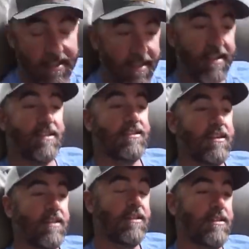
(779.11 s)
And
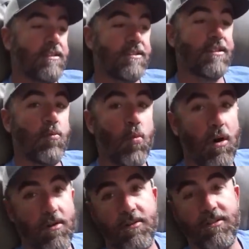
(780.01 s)
then some
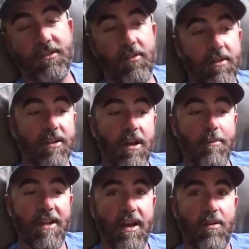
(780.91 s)
water started
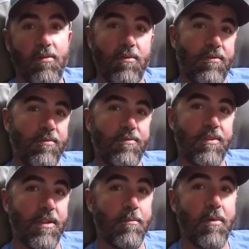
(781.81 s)
coming out
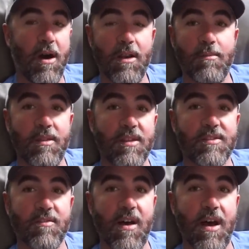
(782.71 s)
the bottom of the
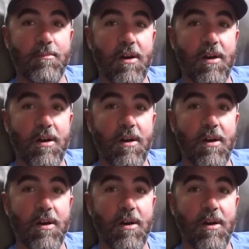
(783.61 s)
slide